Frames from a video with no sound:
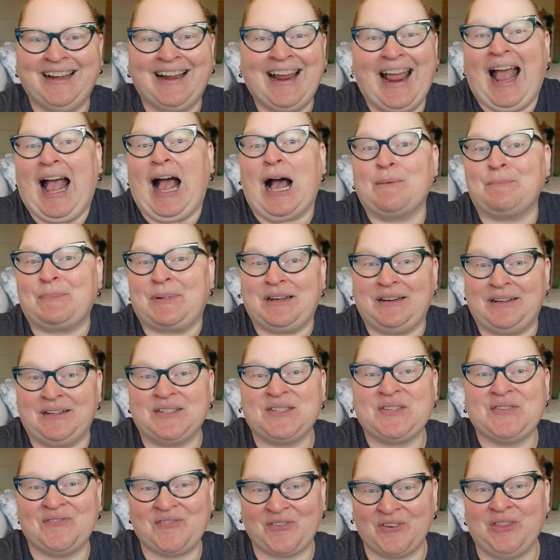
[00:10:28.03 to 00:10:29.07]

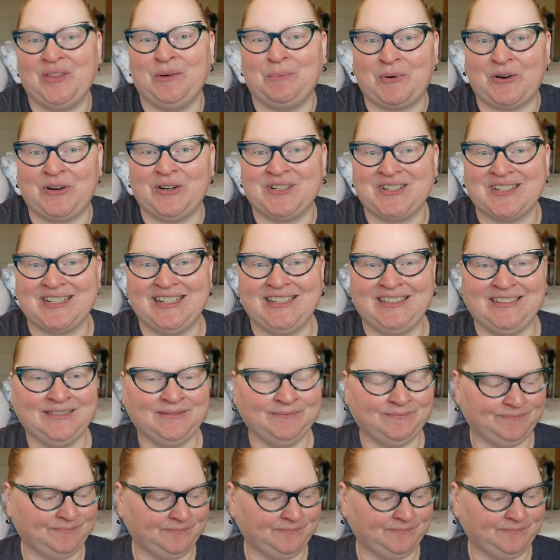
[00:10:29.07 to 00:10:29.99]
happiness for the person